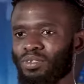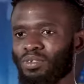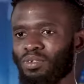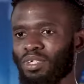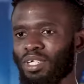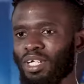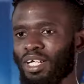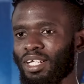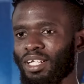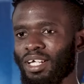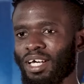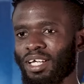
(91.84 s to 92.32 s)

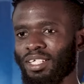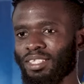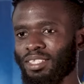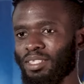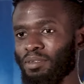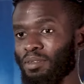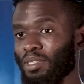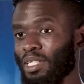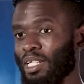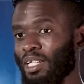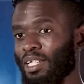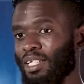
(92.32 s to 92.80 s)
realize
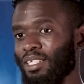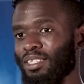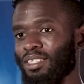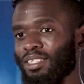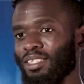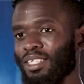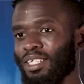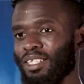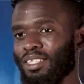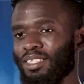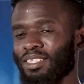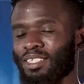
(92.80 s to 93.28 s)
that
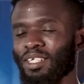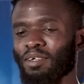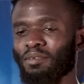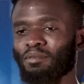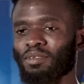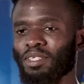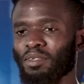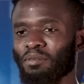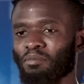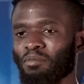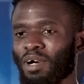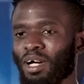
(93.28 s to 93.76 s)
there's
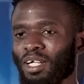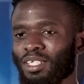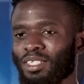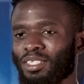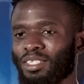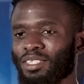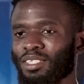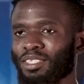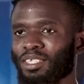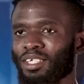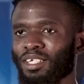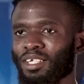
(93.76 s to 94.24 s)
something
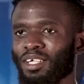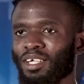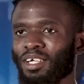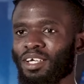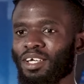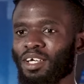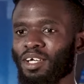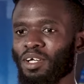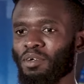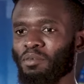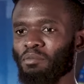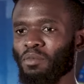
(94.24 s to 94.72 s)
much
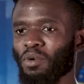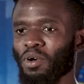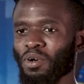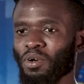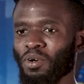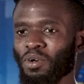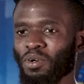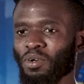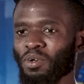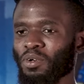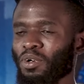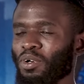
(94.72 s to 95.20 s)

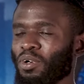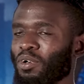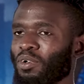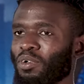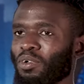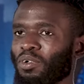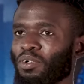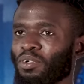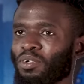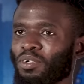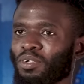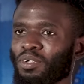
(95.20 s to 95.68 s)

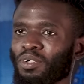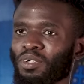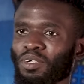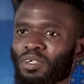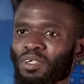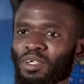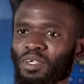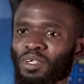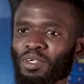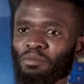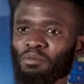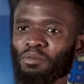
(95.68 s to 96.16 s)

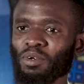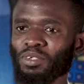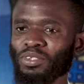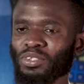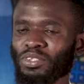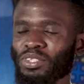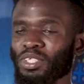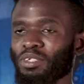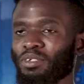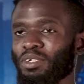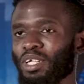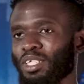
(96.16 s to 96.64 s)
more
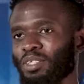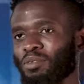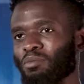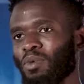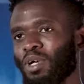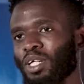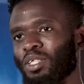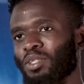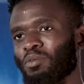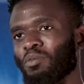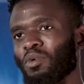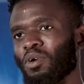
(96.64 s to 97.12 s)
serious,
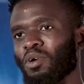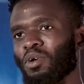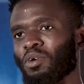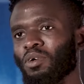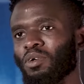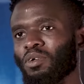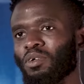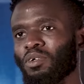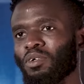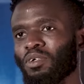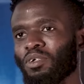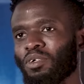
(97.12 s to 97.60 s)
much
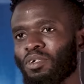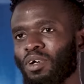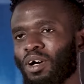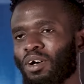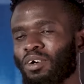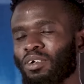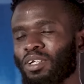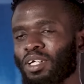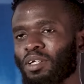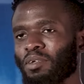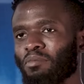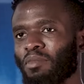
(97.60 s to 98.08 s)
more
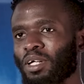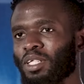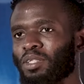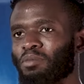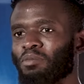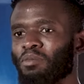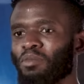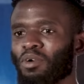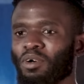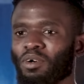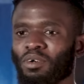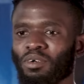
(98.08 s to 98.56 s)
grounded,
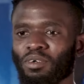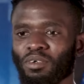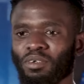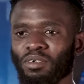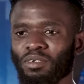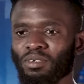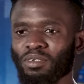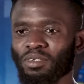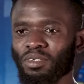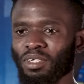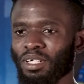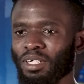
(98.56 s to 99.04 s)
much
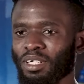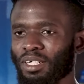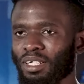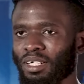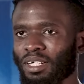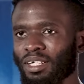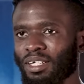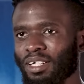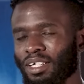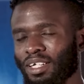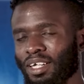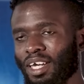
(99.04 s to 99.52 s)
more
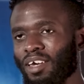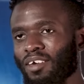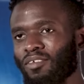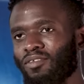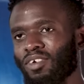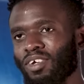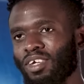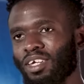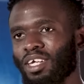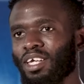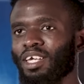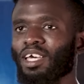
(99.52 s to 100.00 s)

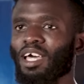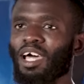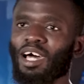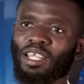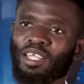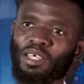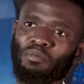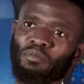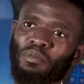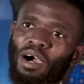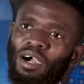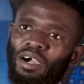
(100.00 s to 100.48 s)
heavy
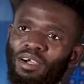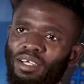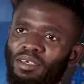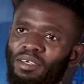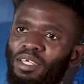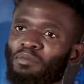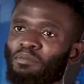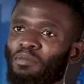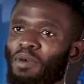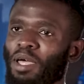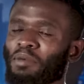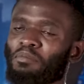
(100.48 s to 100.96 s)
at the back,
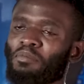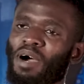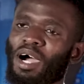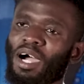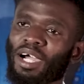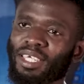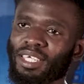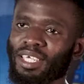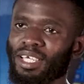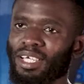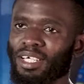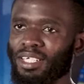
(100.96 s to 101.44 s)
in my
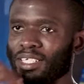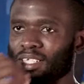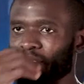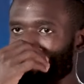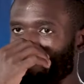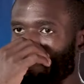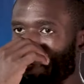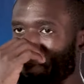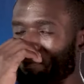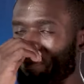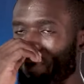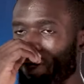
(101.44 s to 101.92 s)
backyard,
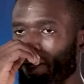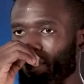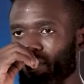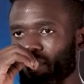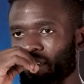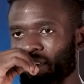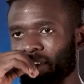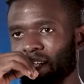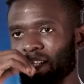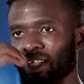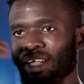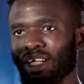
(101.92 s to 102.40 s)
in my
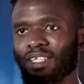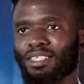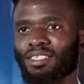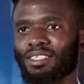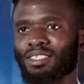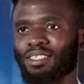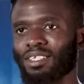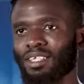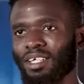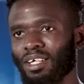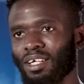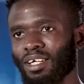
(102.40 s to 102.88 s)
background, and
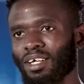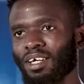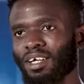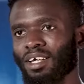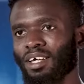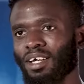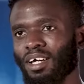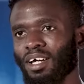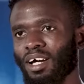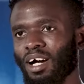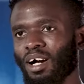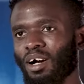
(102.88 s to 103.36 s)
that's
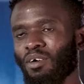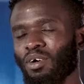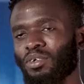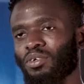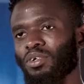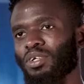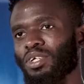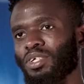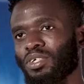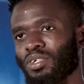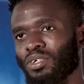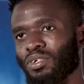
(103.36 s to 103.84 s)
our
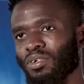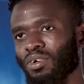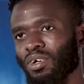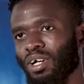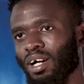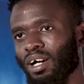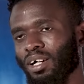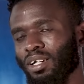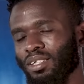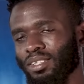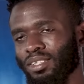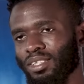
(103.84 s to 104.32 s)
traditional
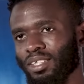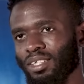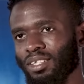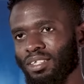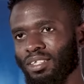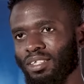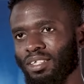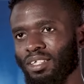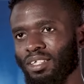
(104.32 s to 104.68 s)
culture.